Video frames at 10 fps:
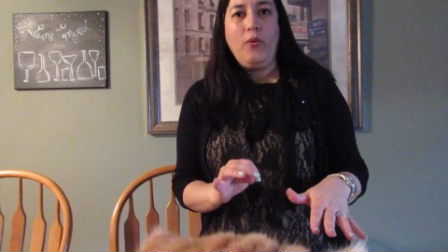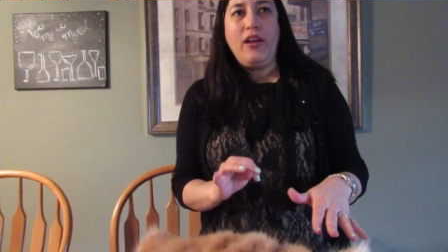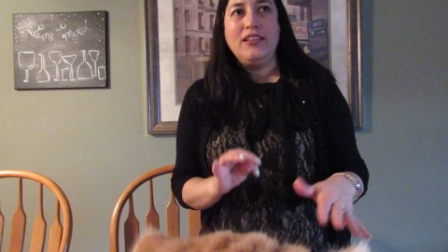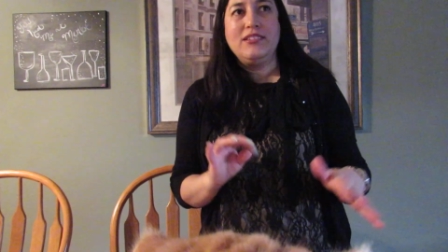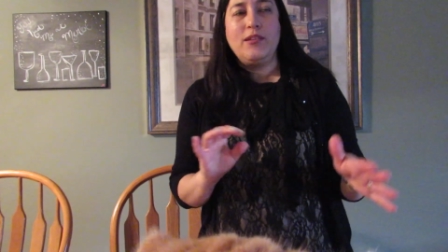
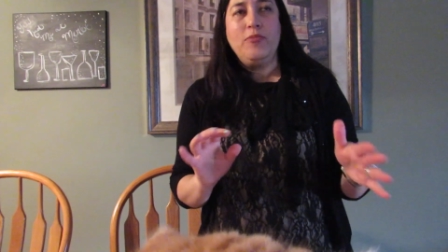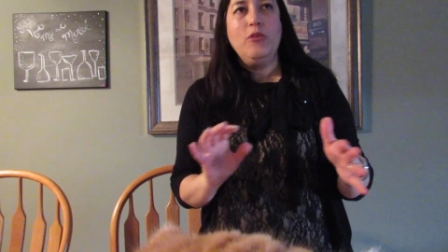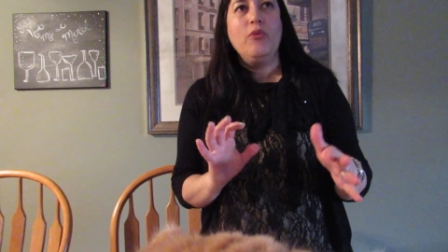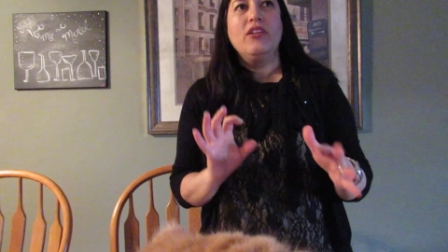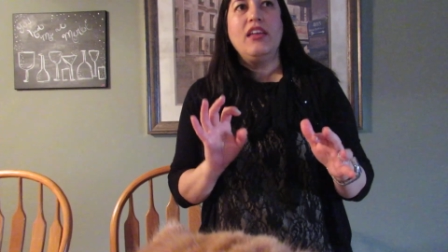it's
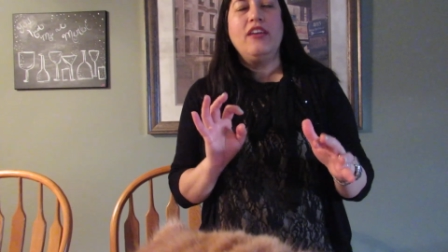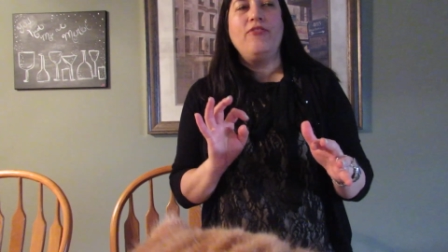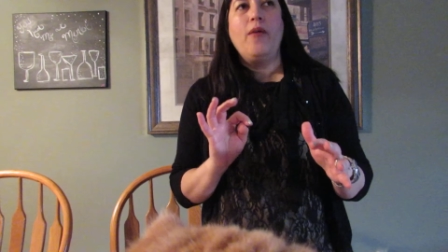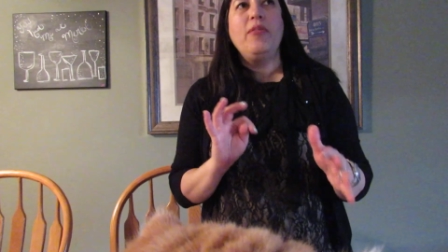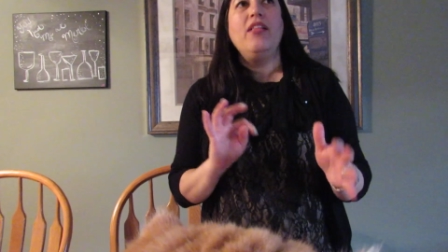something where
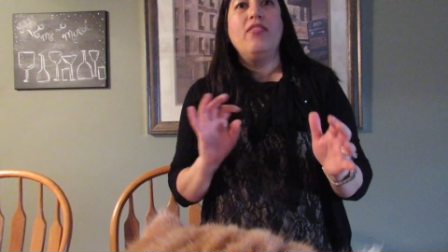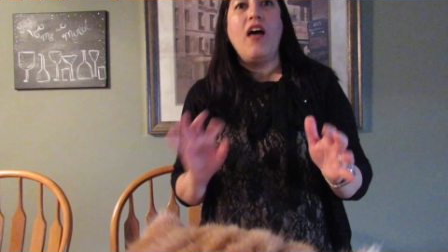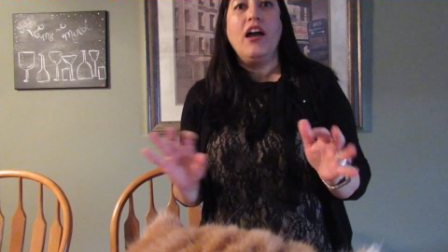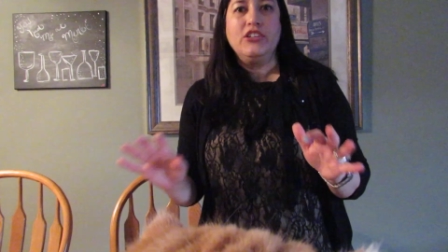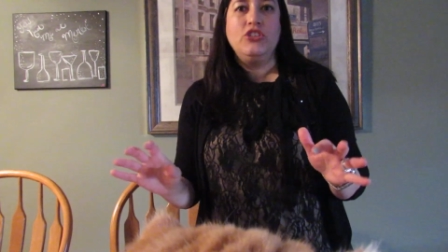if I'm not
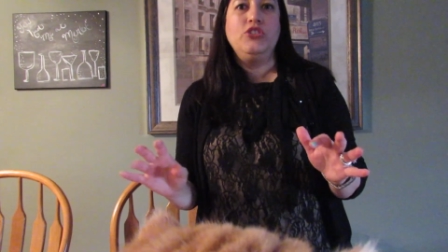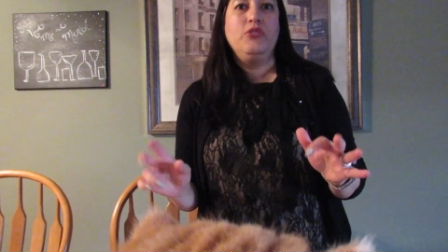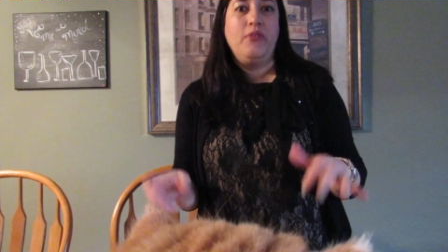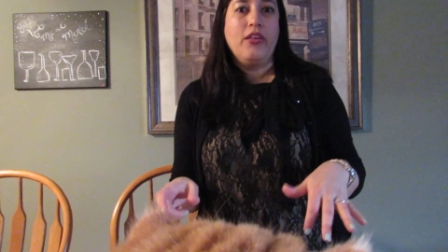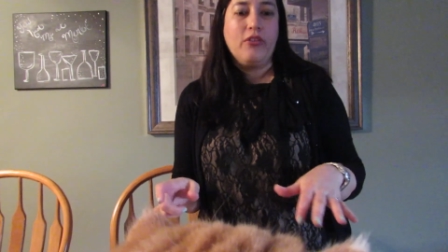logged into
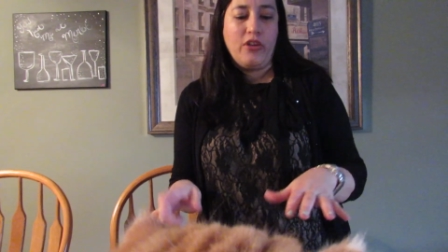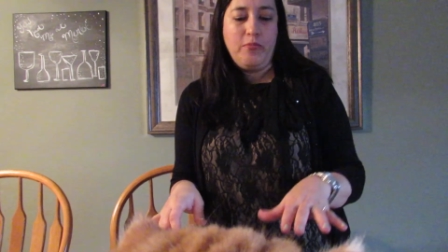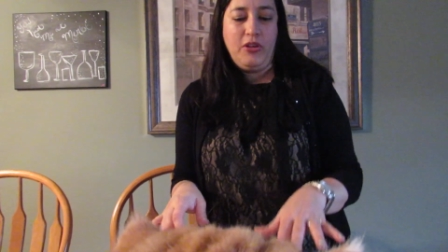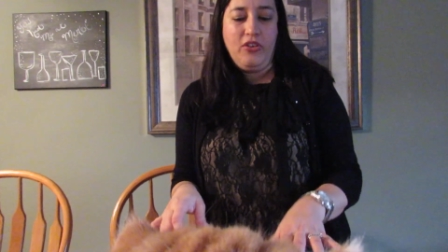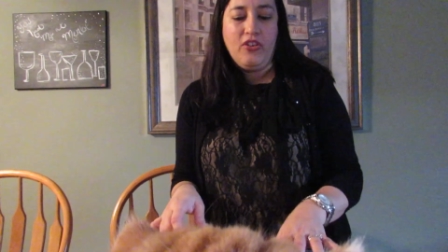a regular
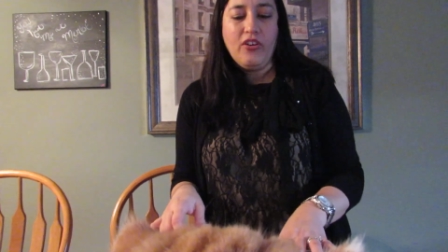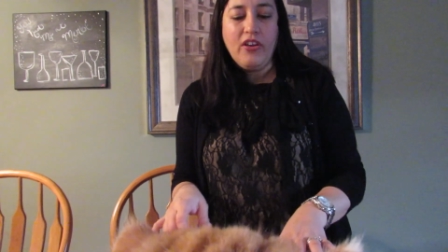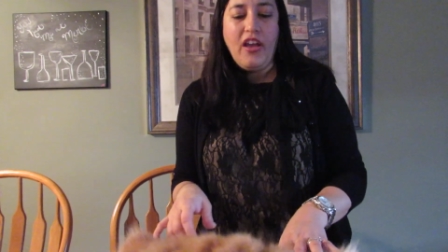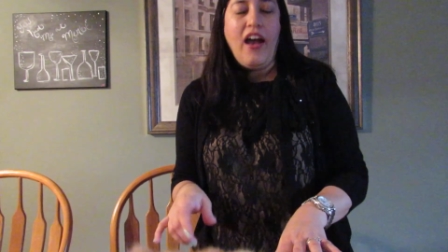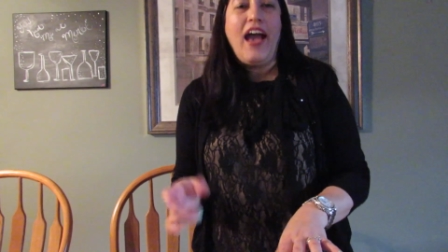
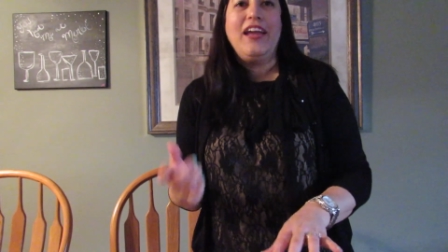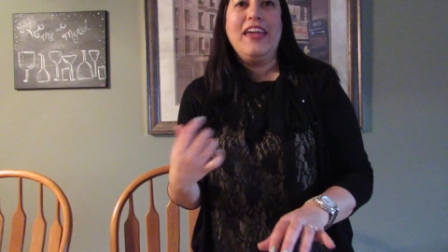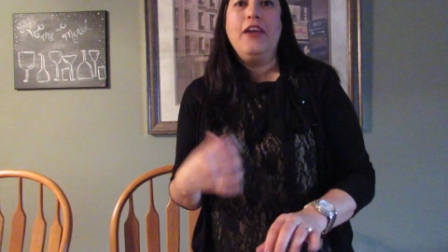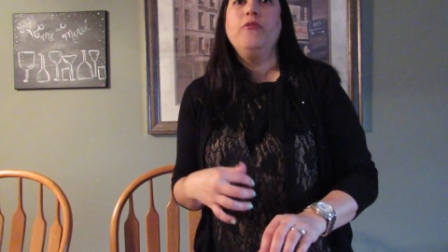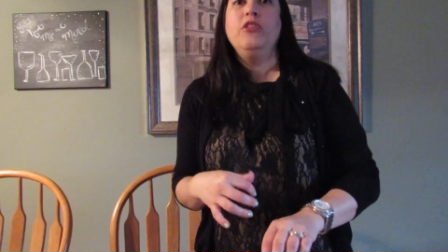computer, I
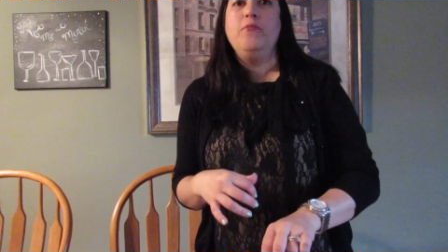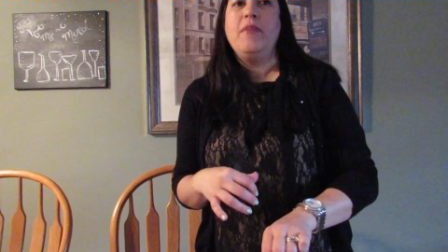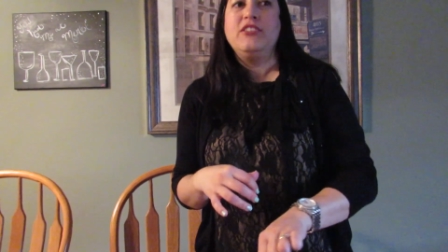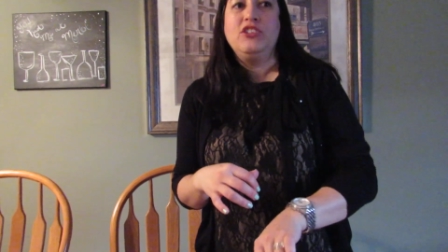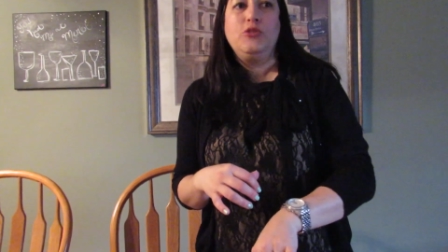can't really
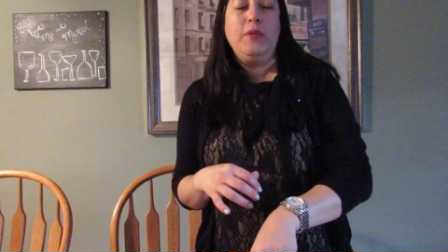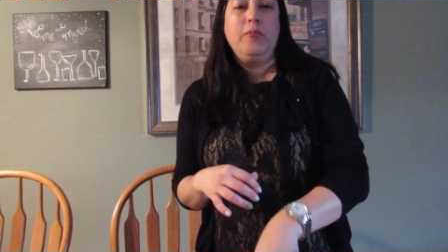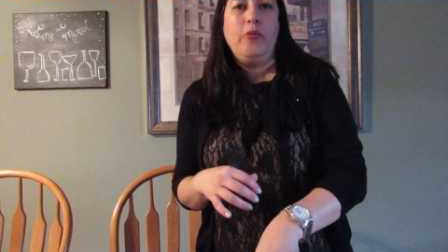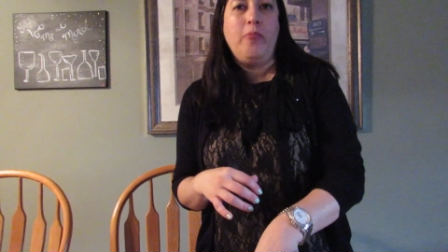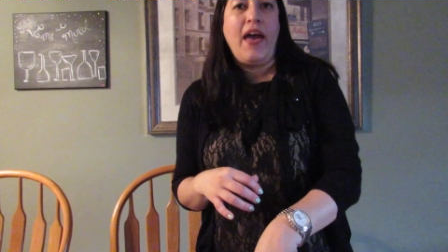message
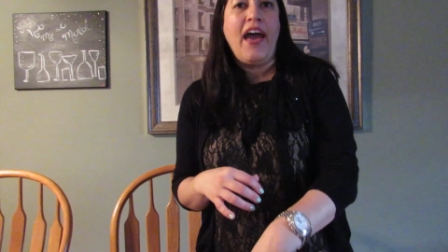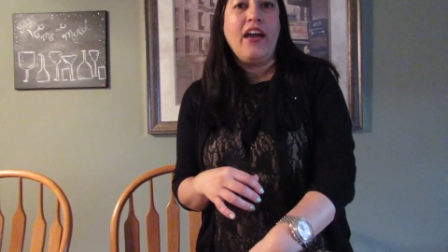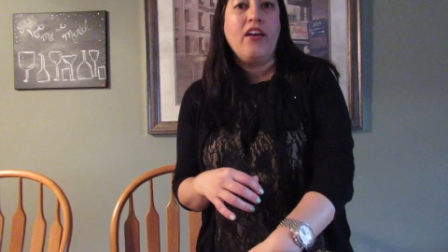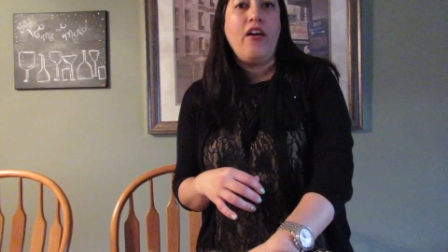people back.